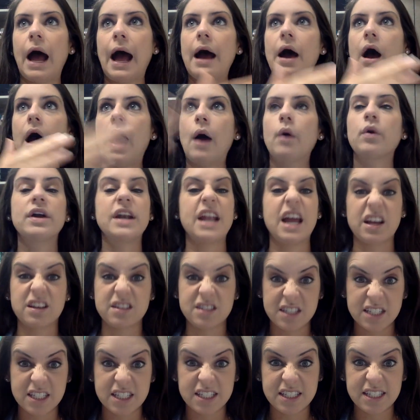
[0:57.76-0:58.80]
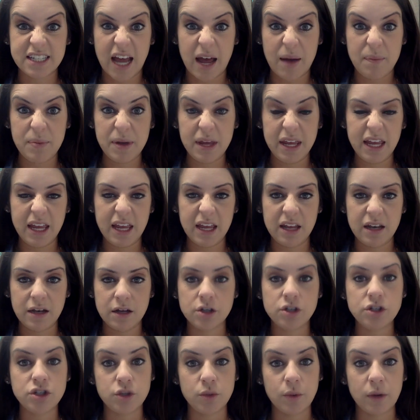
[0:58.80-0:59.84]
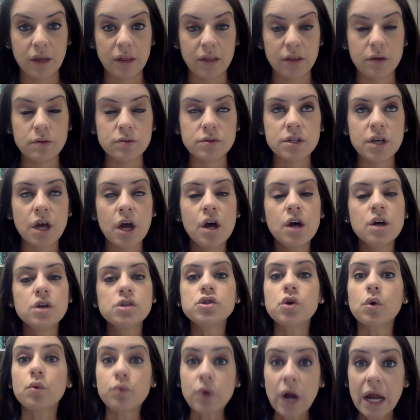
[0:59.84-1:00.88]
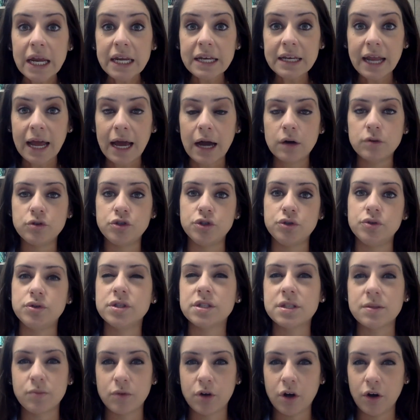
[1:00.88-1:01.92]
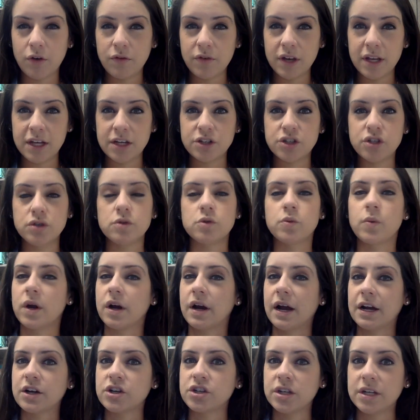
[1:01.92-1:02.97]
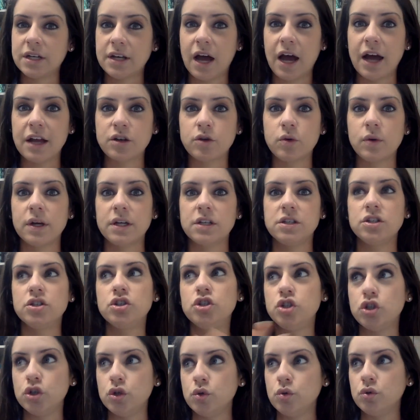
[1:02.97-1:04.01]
our next step in doing those. So right now, due to some COVID issues, we're actually not going to do